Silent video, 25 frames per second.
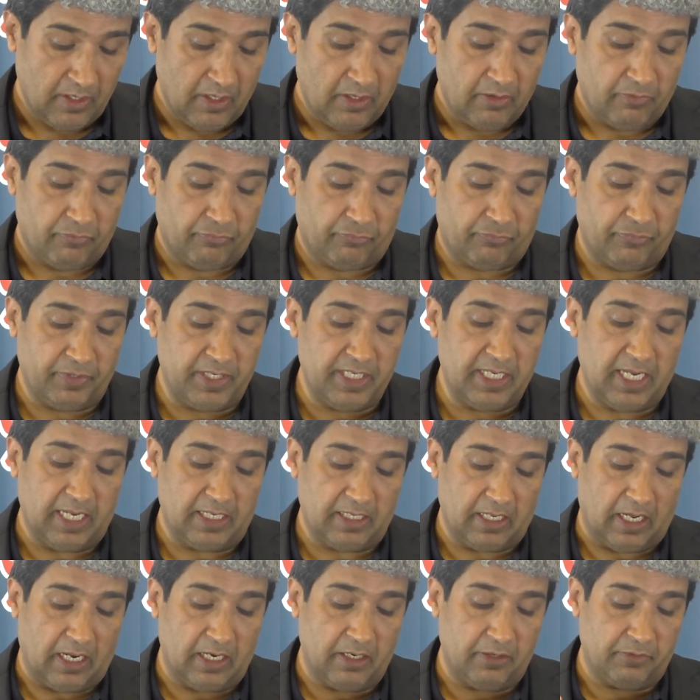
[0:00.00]
free and
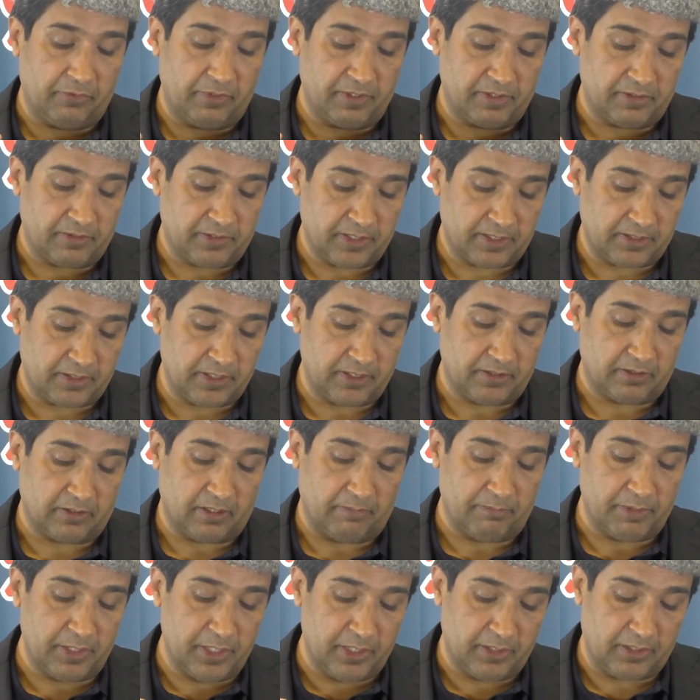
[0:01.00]
unrestricted
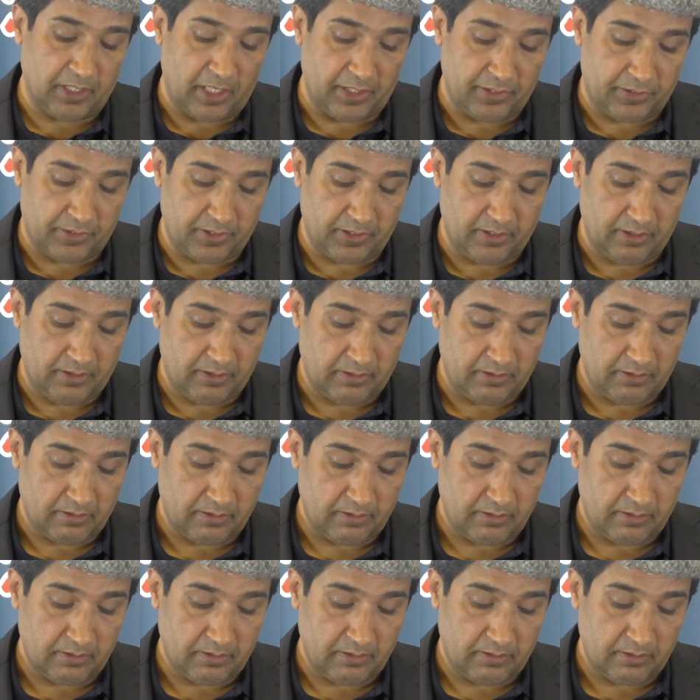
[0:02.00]
communication,